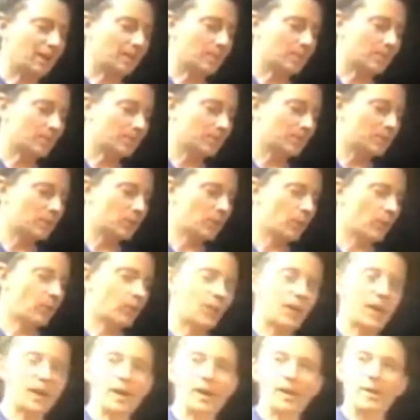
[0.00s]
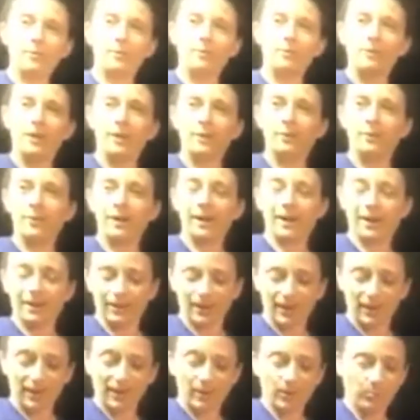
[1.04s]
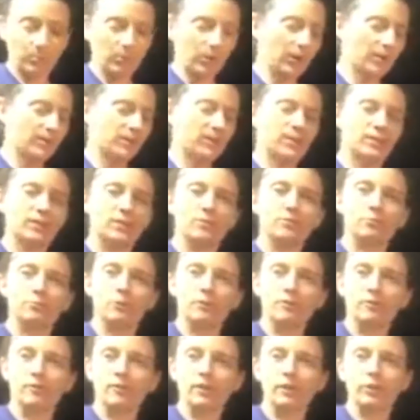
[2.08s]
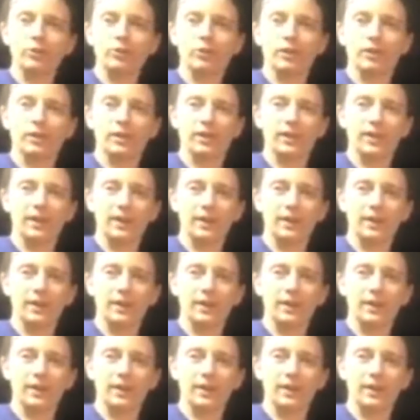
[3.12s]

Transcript: So I am in the process of refinishing